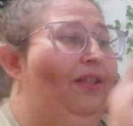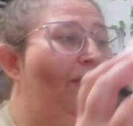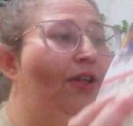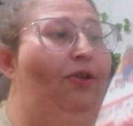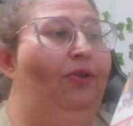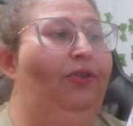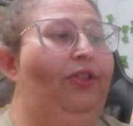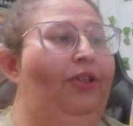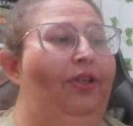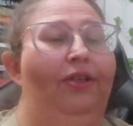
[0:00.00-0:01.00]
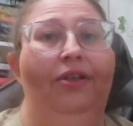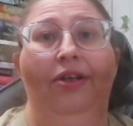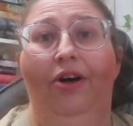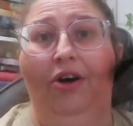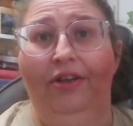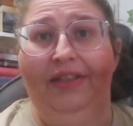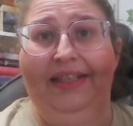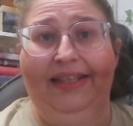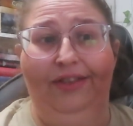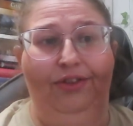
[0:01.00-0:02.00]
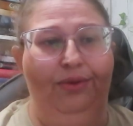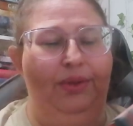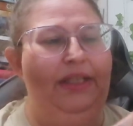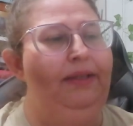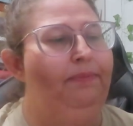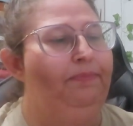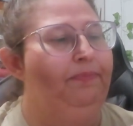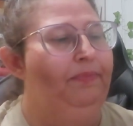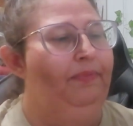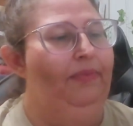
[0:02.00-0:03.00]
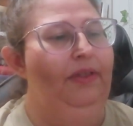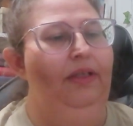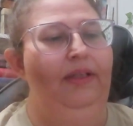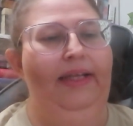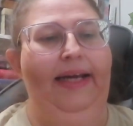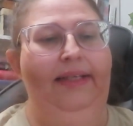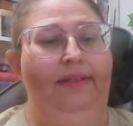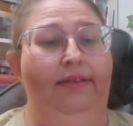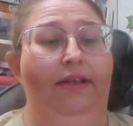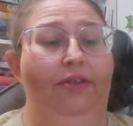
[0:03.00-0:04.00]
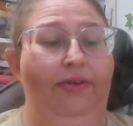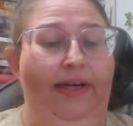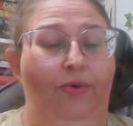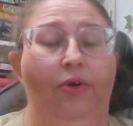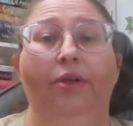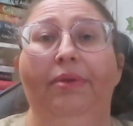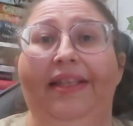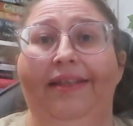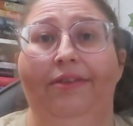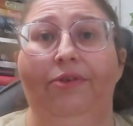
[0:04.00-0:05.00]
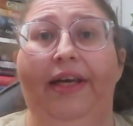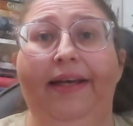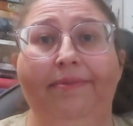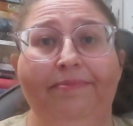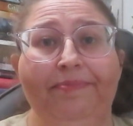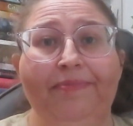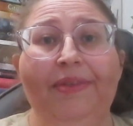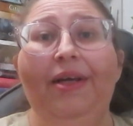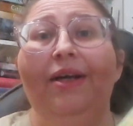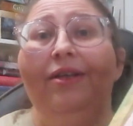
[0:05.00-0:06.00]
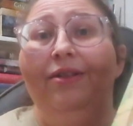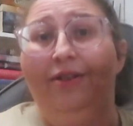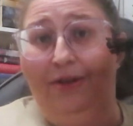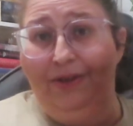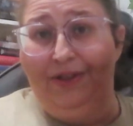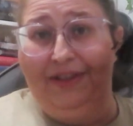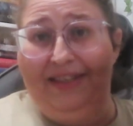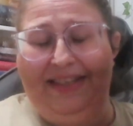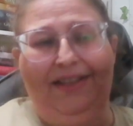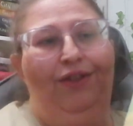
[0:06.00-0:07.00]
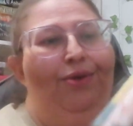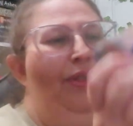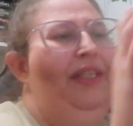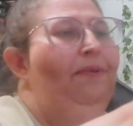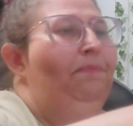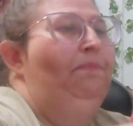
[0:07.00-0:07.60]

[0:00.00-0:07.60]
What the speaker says: those are the next 3. That is not the right order, but that's okay. Those are the next 3.